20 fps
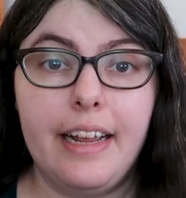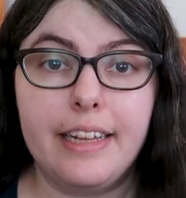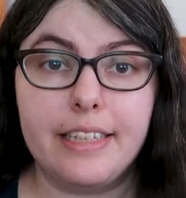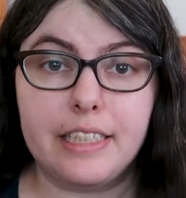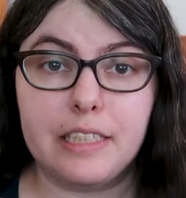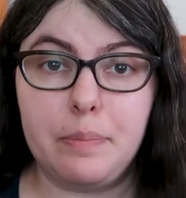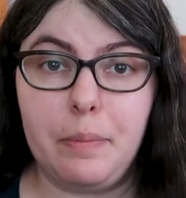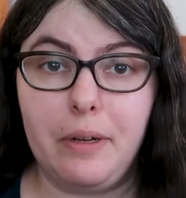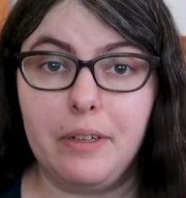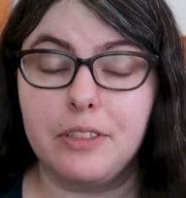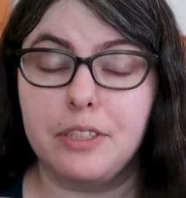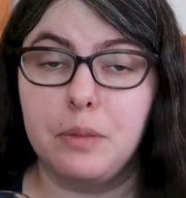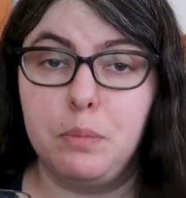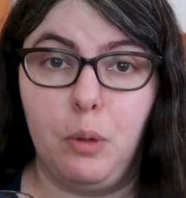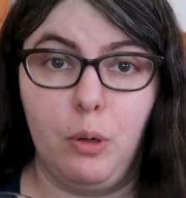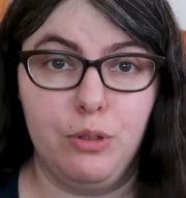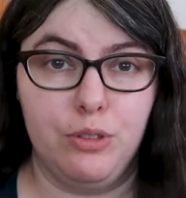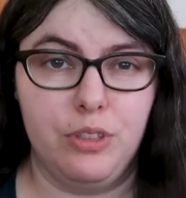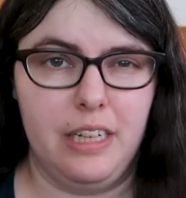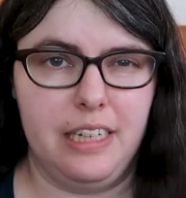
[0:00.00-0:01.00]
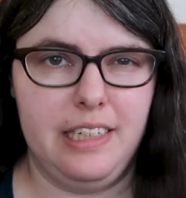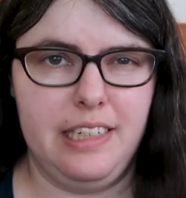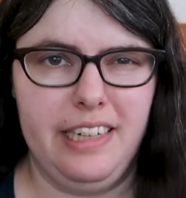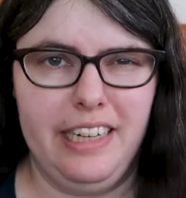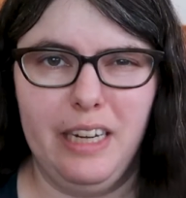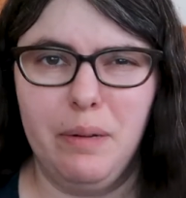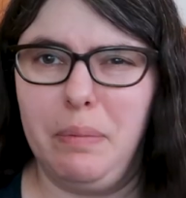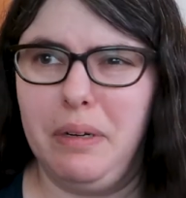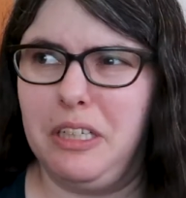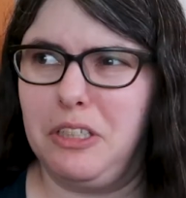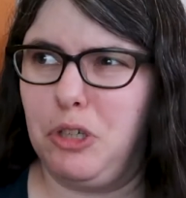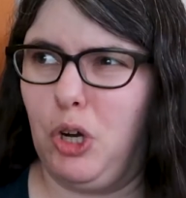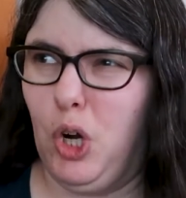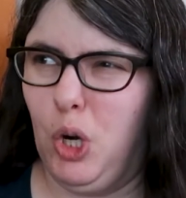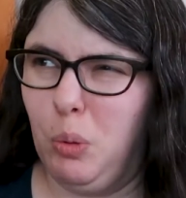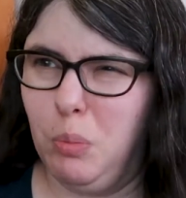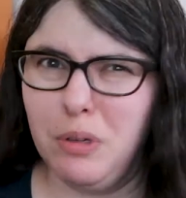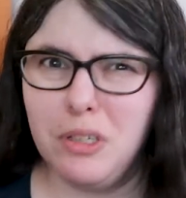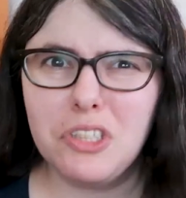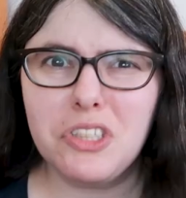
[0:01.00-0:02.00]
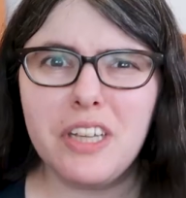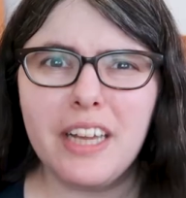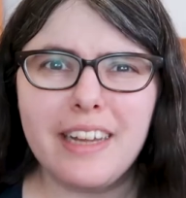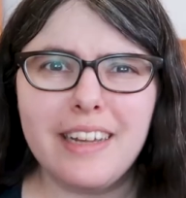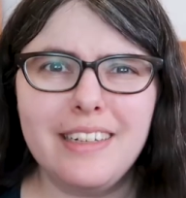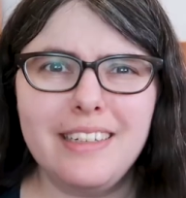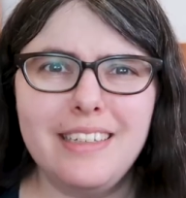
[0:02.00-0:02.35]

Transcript: It smells the most like tea, but it's almost like